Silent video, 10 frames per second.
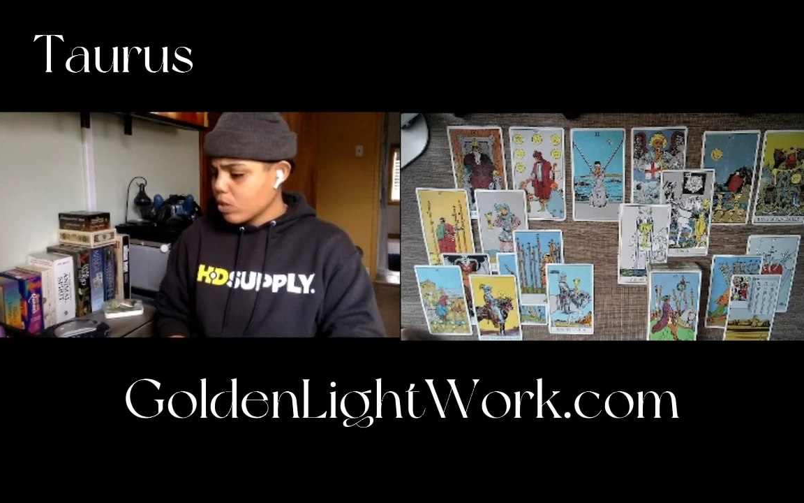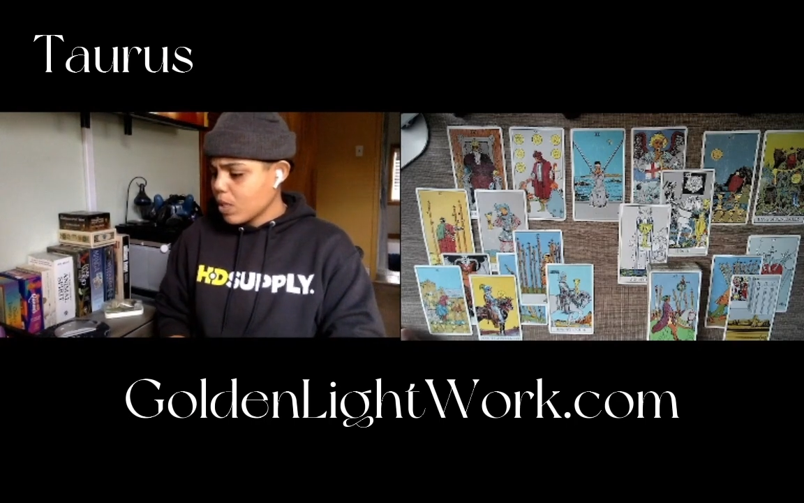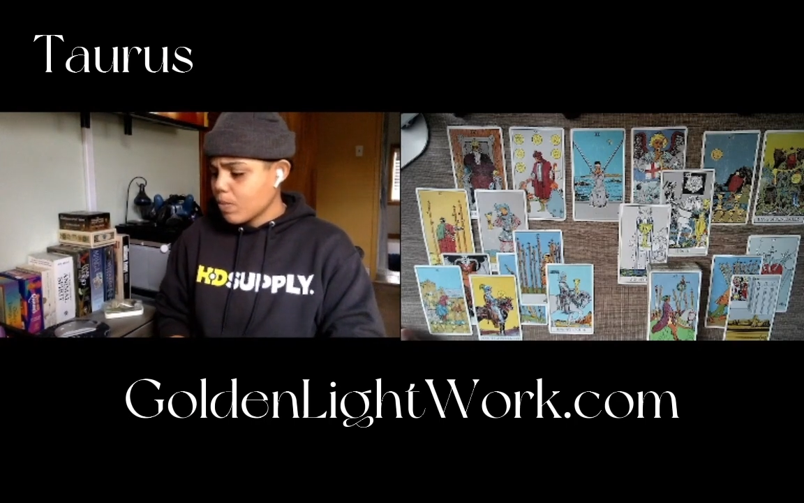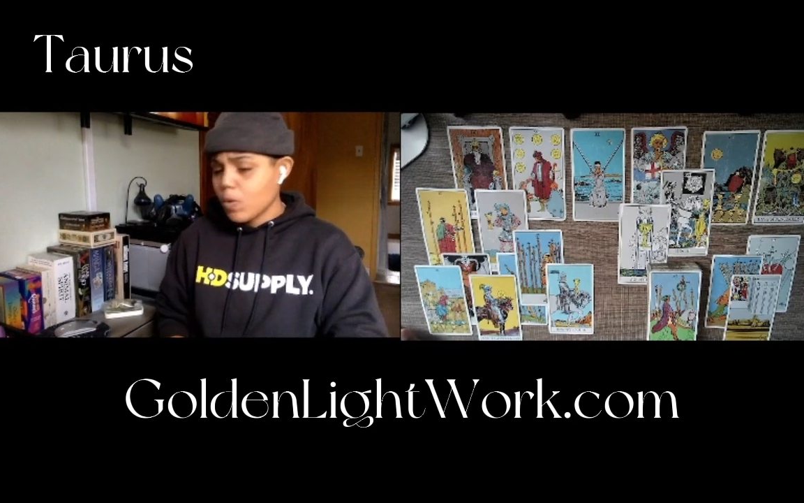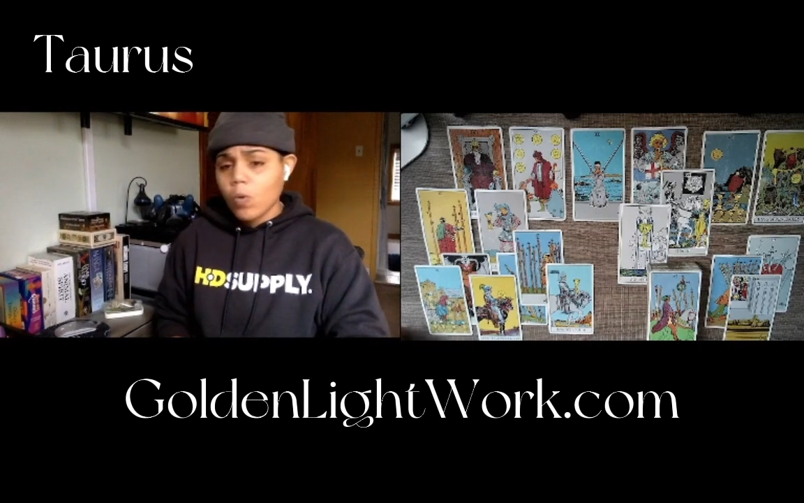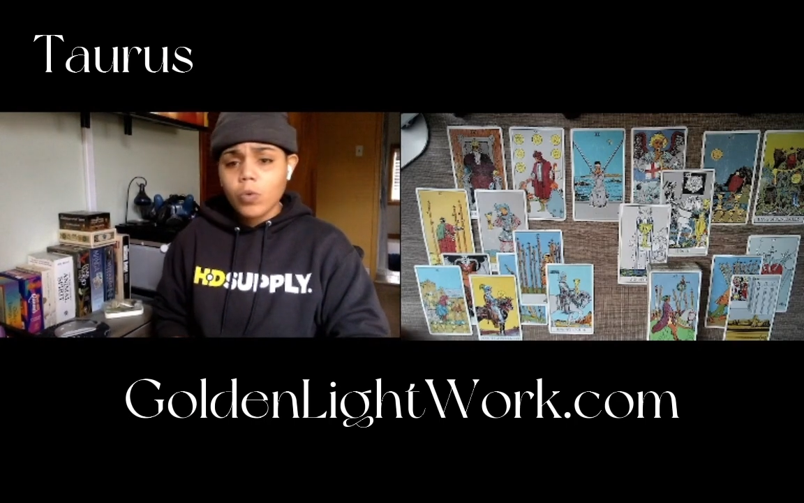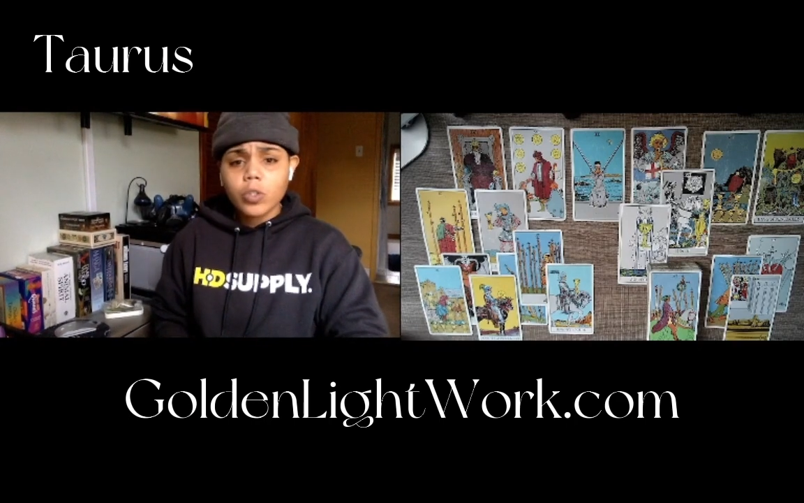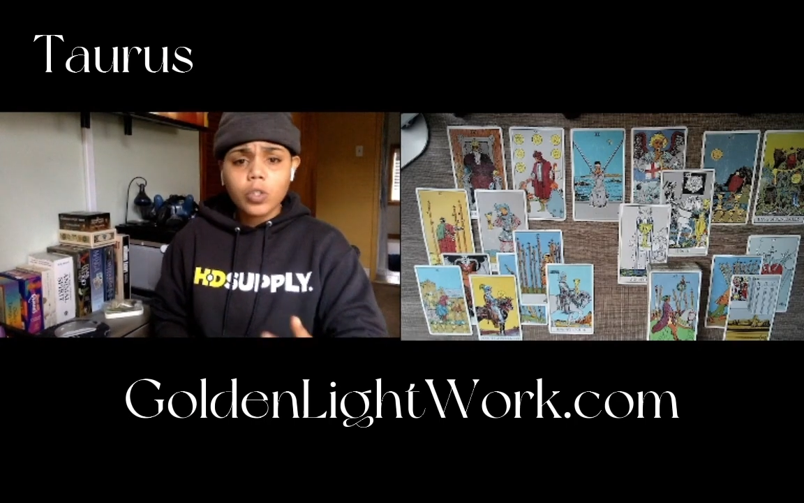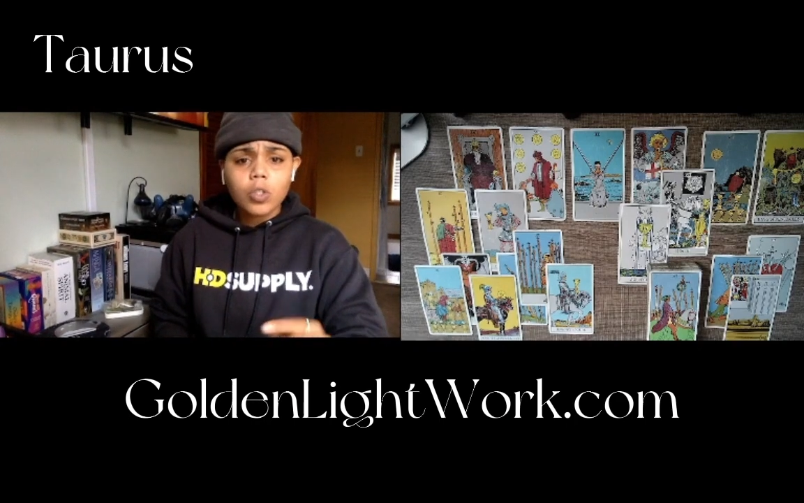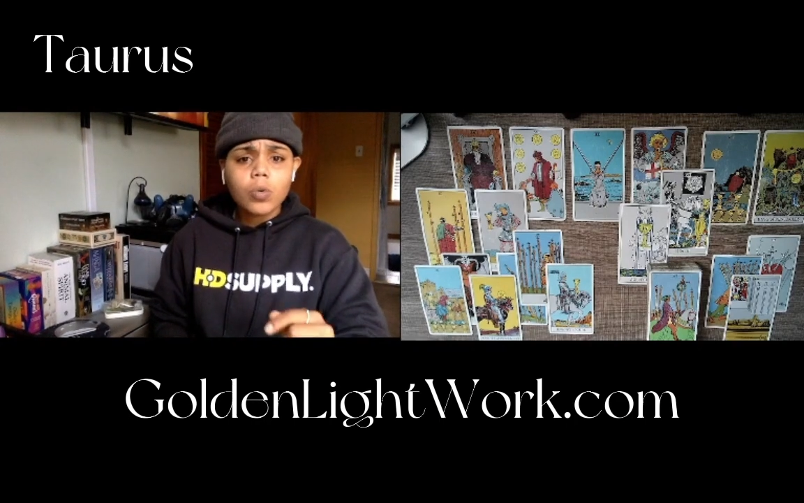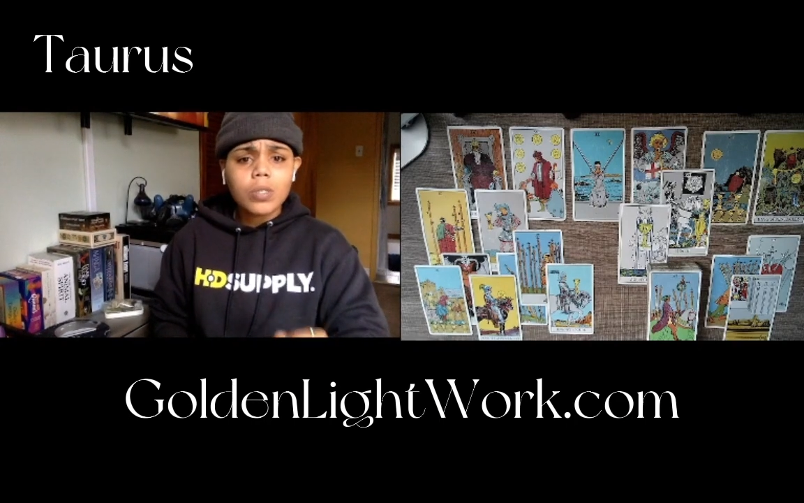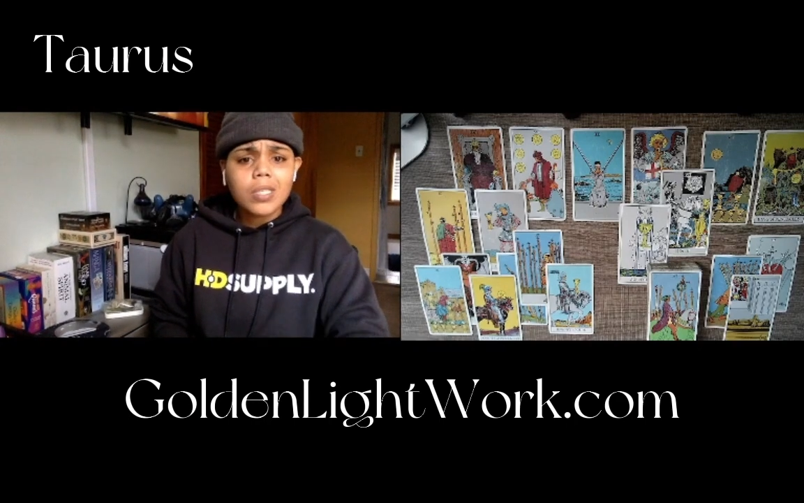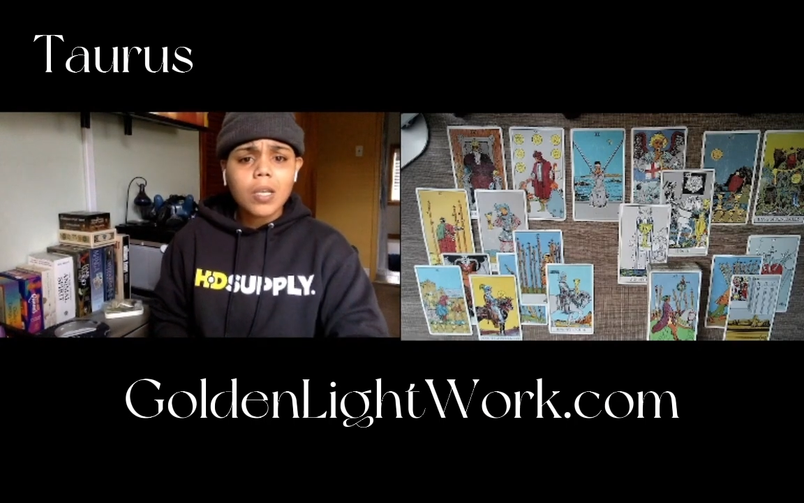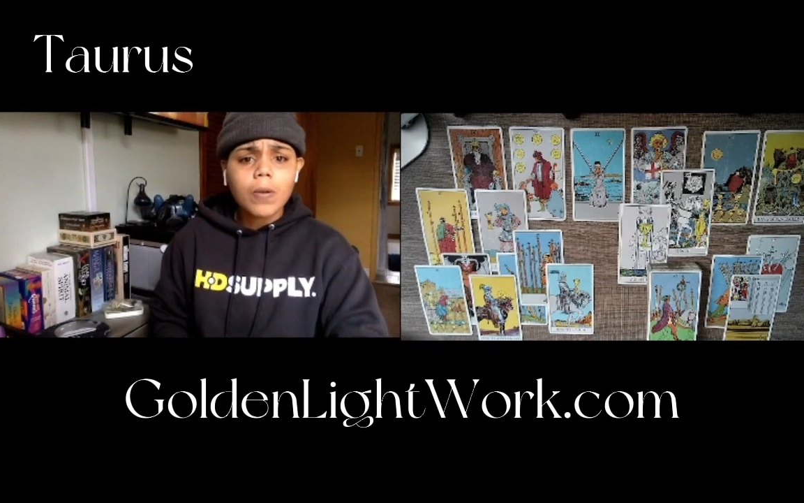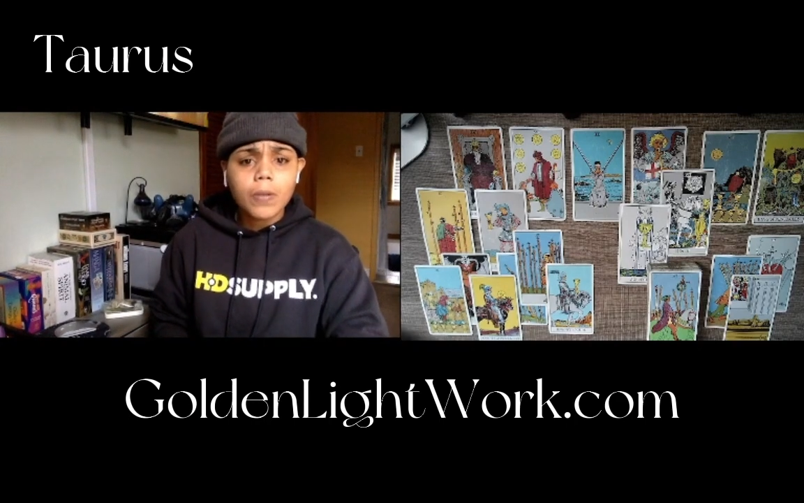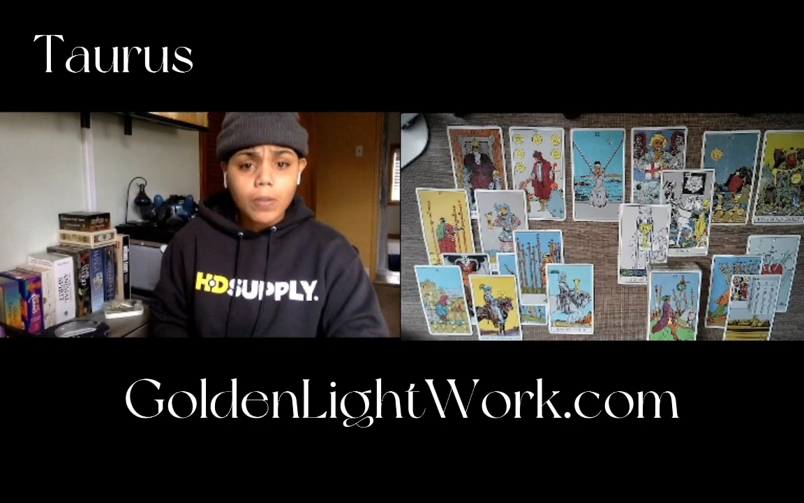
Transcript: Keep doing what you're doing. Stay on